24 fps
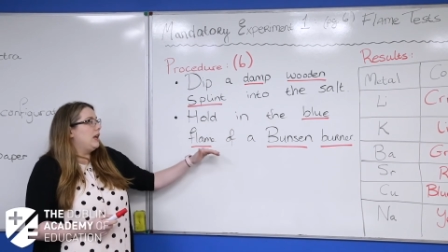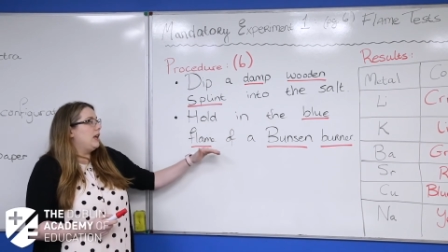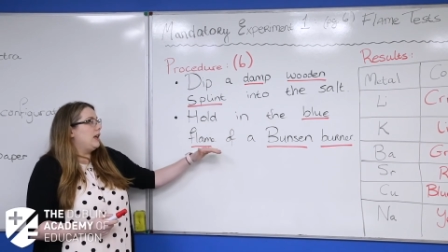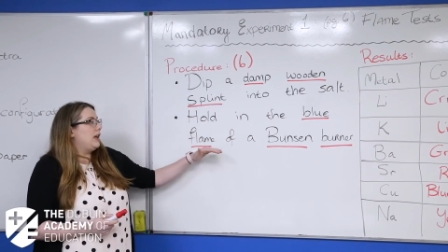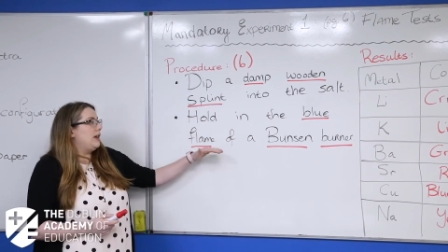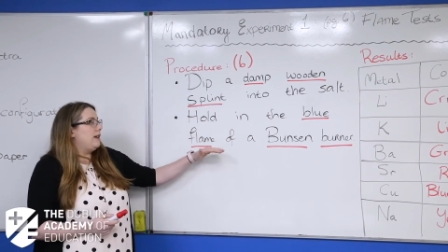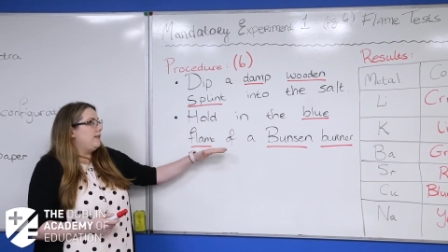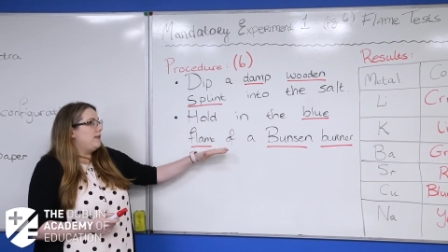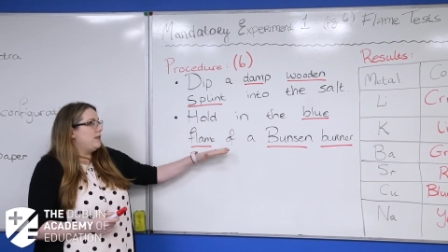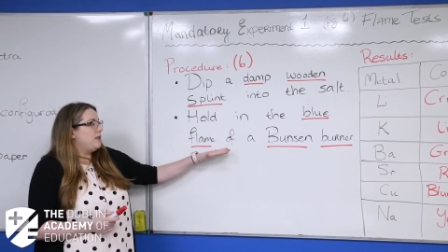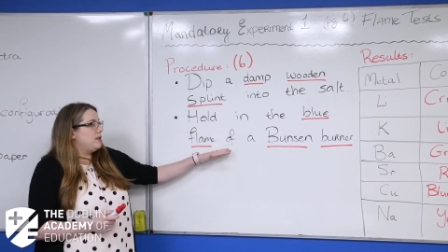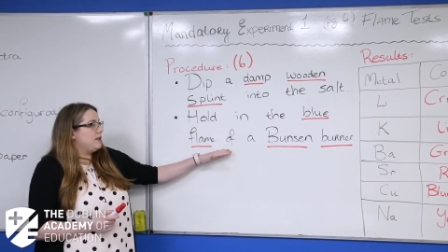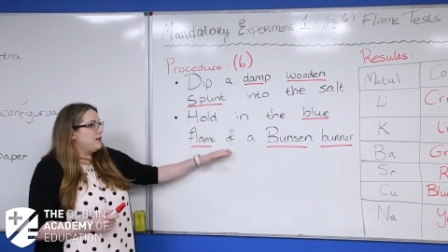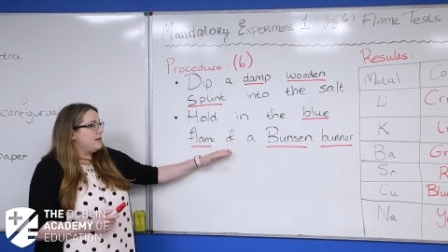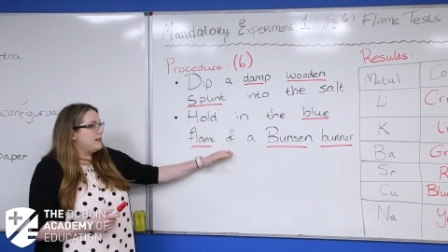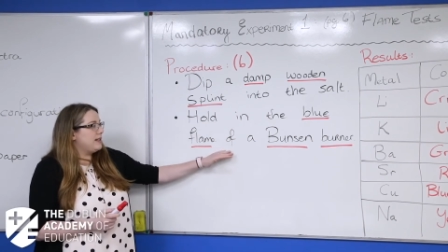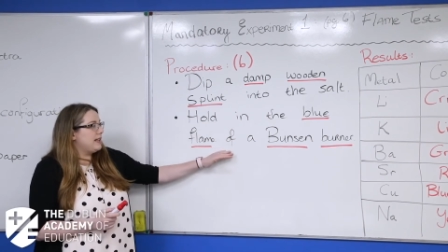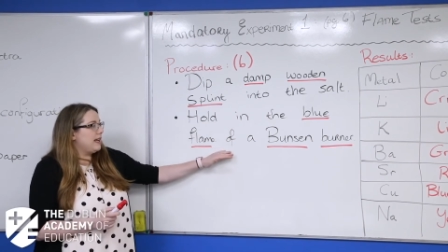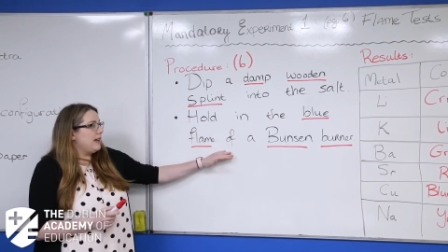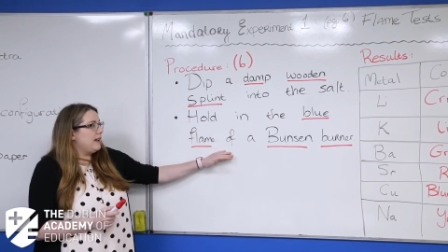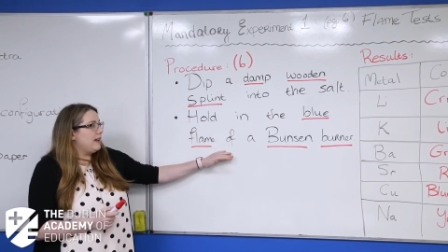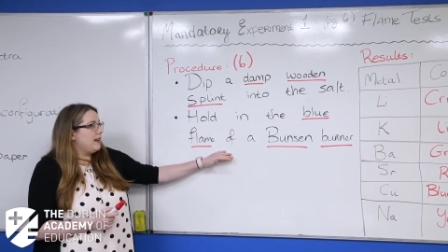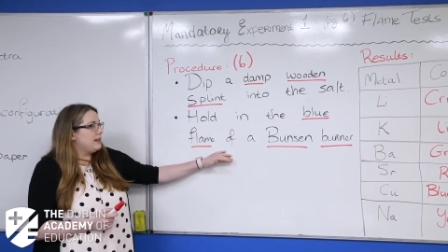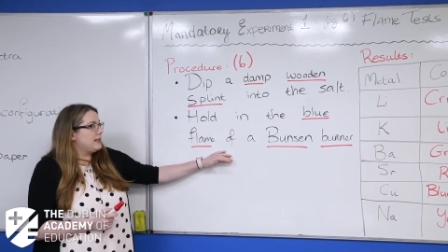if you just
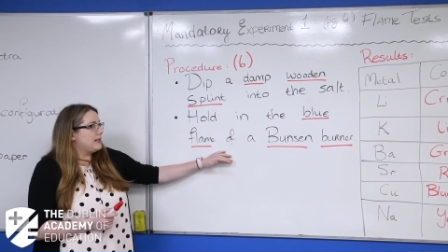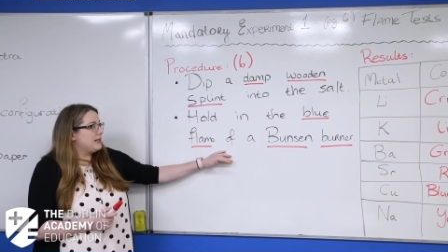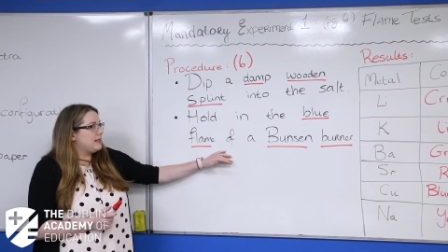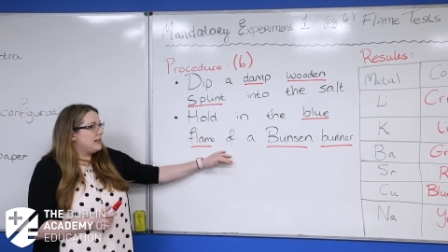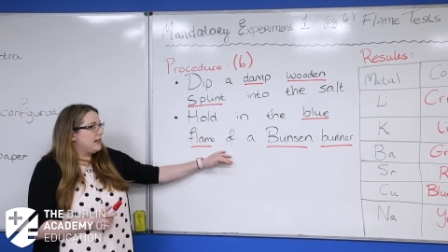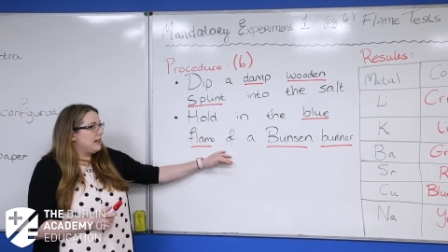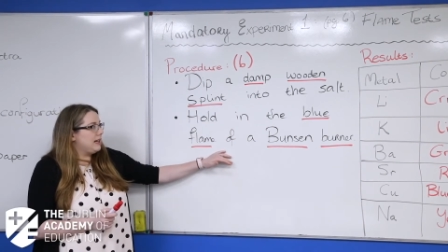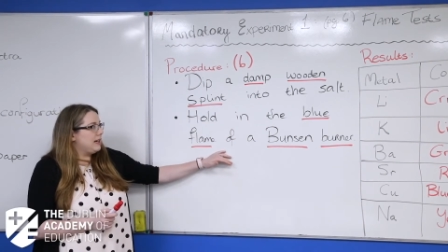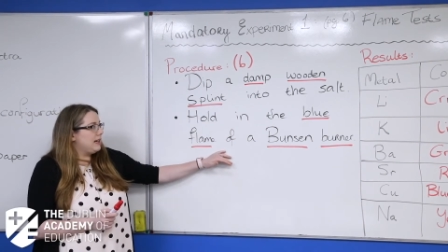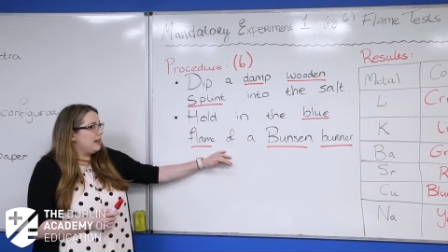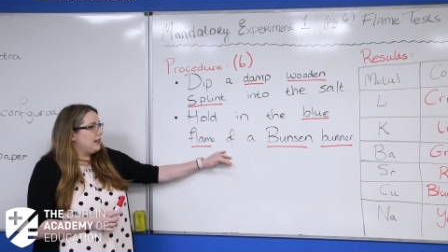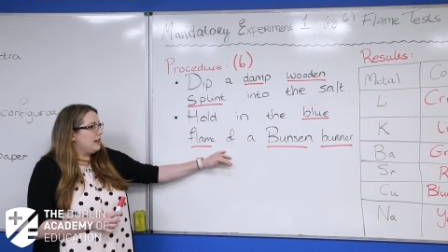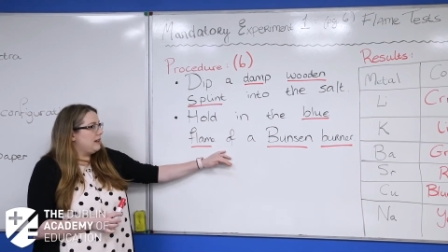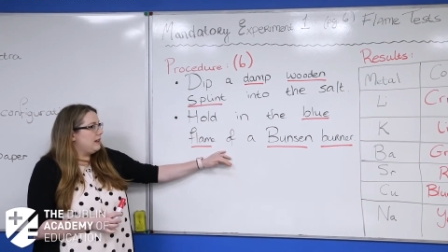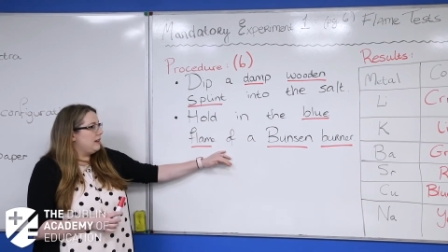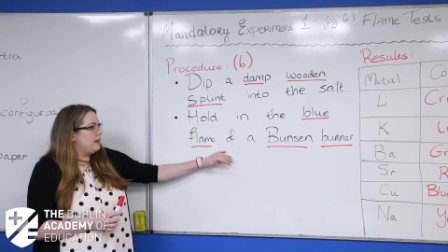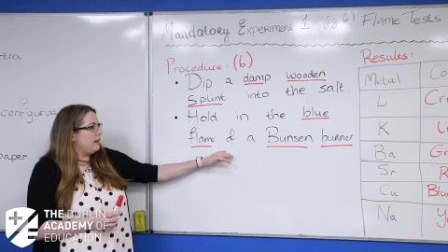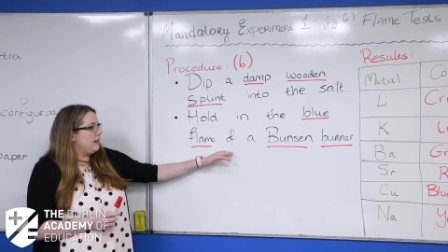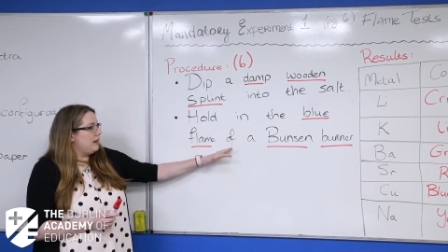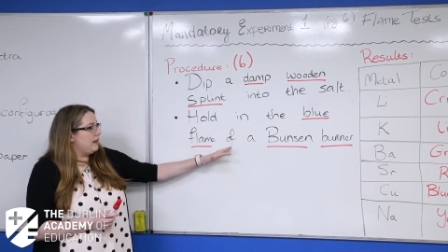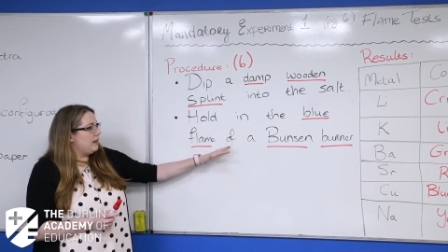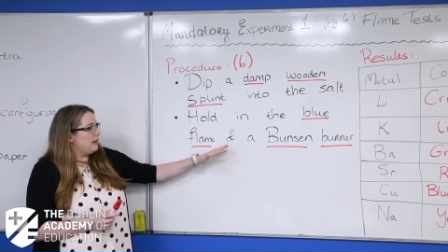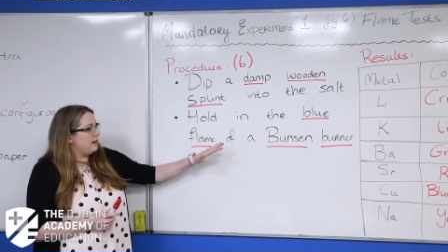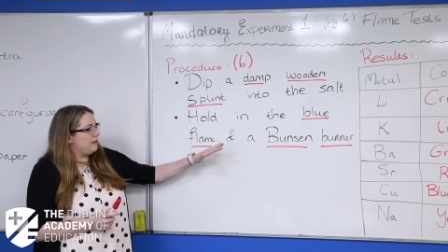say stick it in
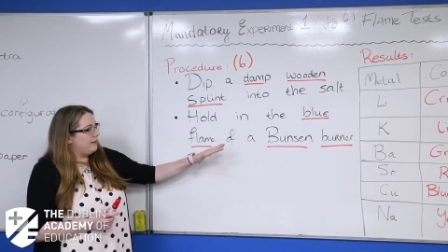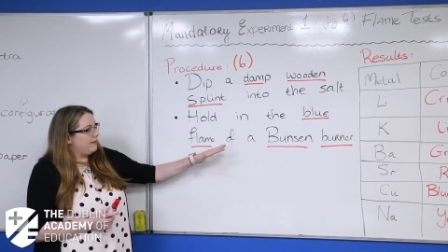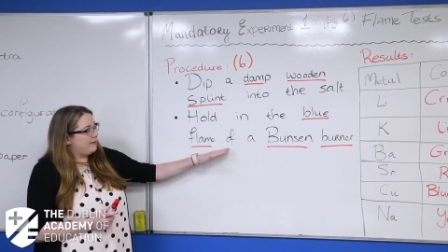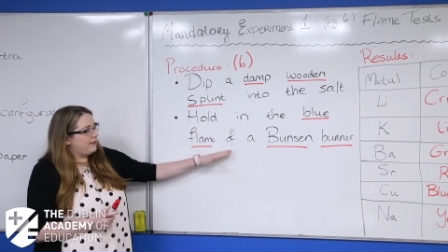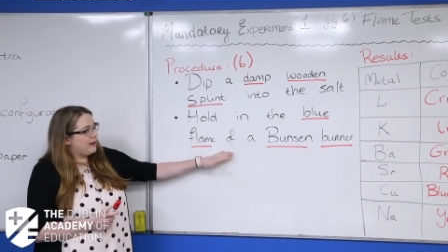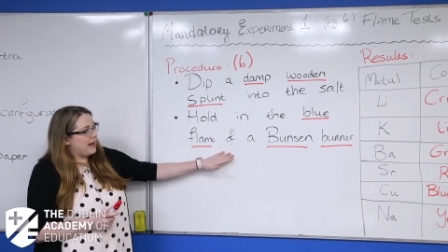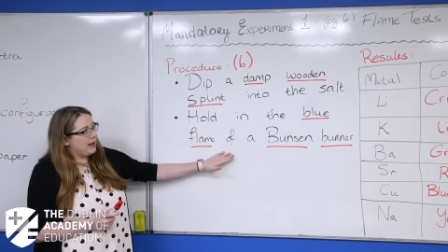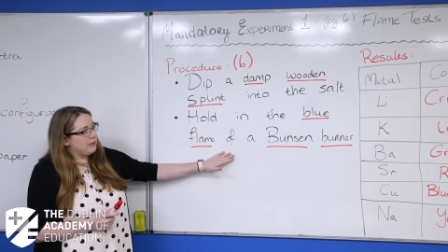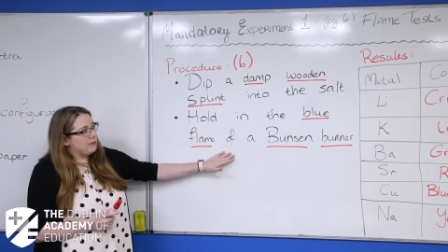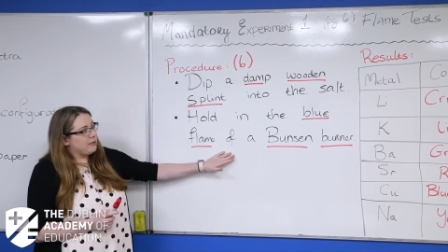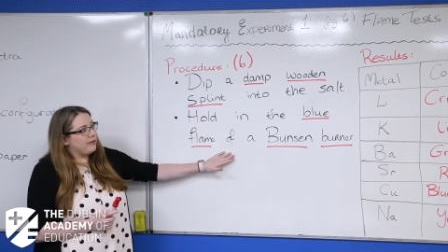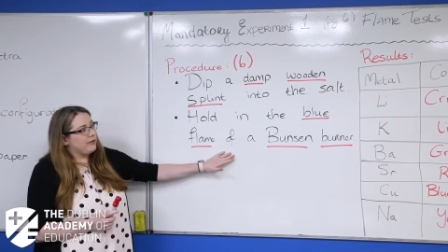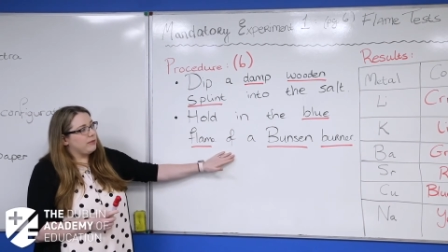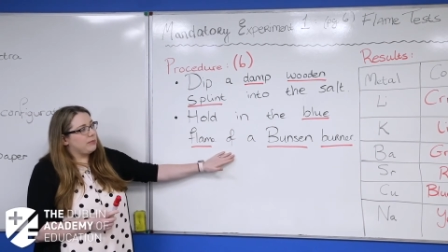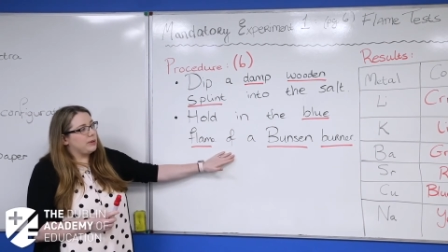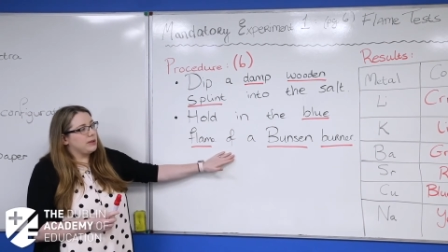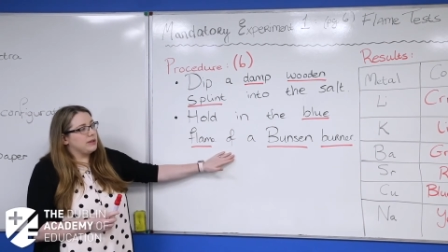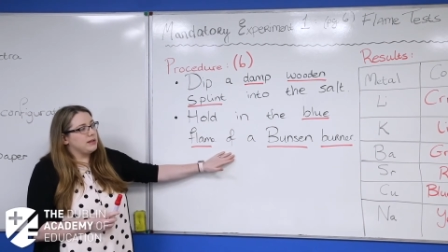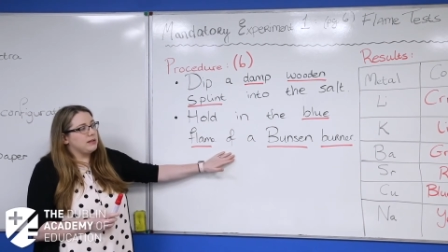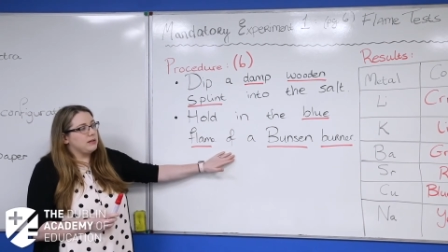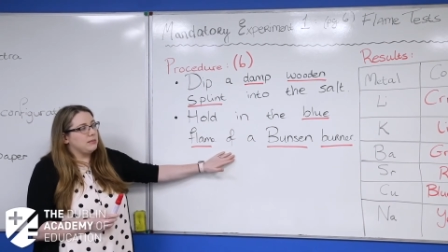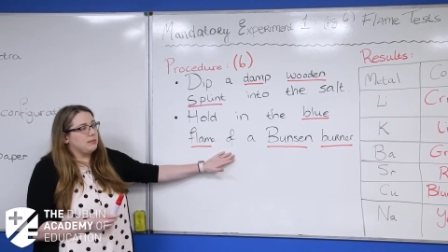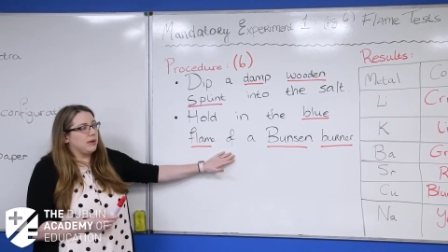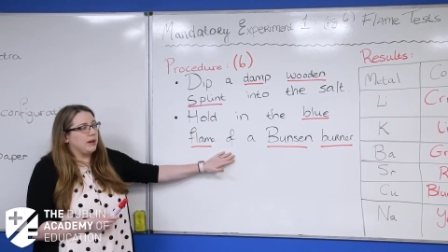the flame of a
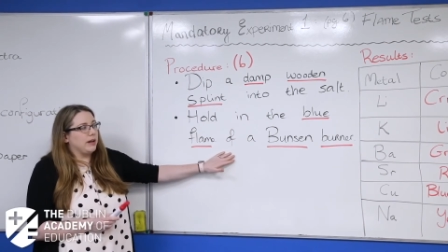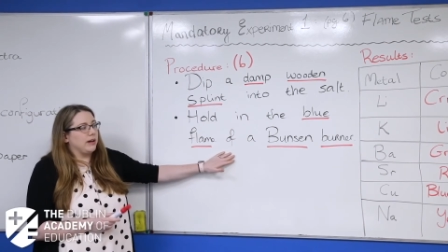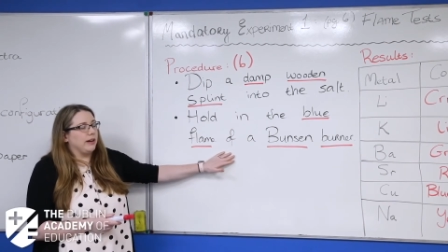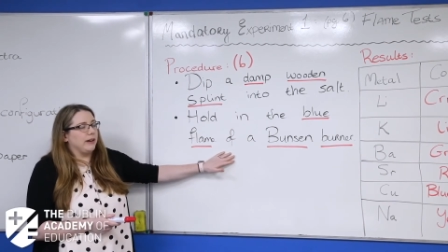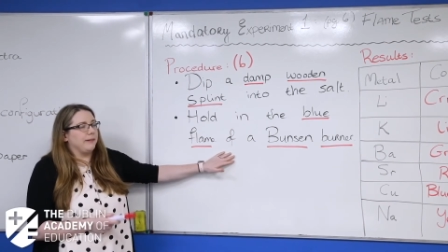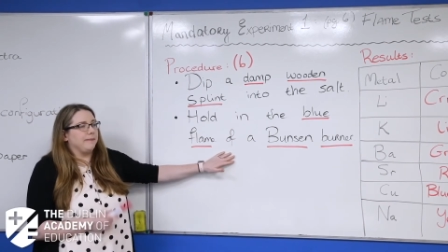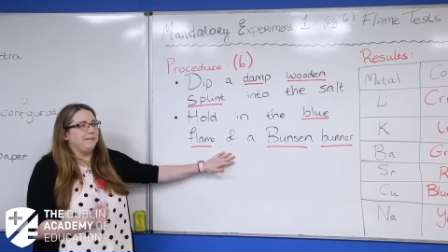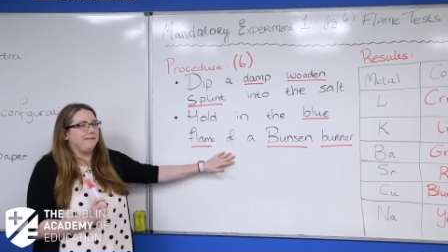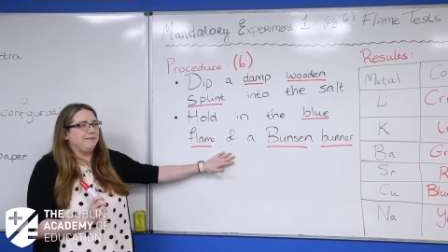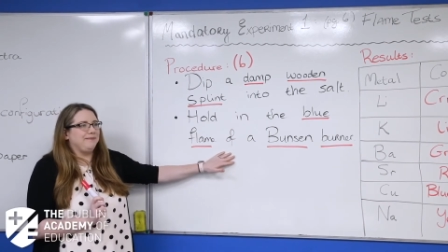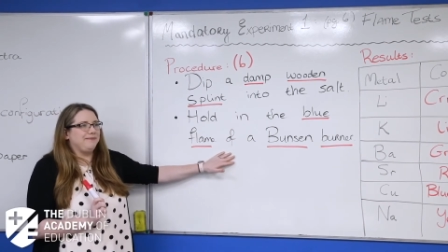Bunsen burner,